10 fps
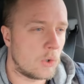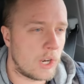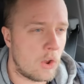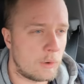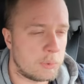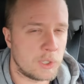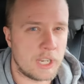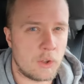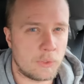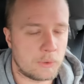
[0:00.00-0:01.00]
go down and put
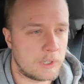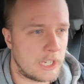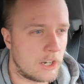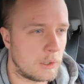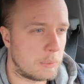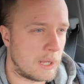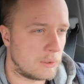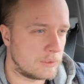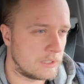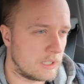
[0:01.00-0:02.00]
down 300
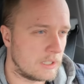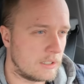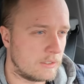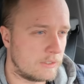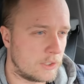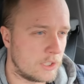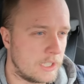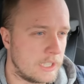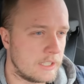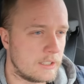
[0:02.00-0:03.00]
pounds of
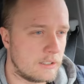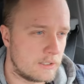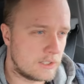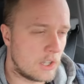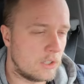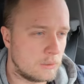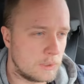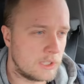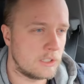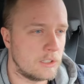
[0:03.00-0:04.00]
treated salt
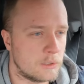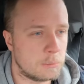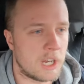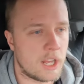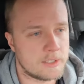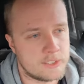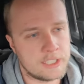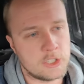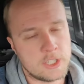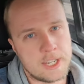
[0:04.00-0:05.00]
with the new Boss
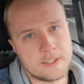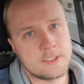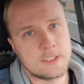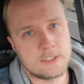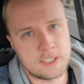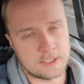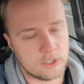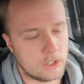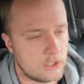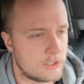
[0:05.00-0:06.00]
TGS
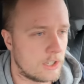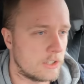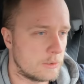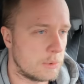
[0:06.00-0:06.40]
600 salt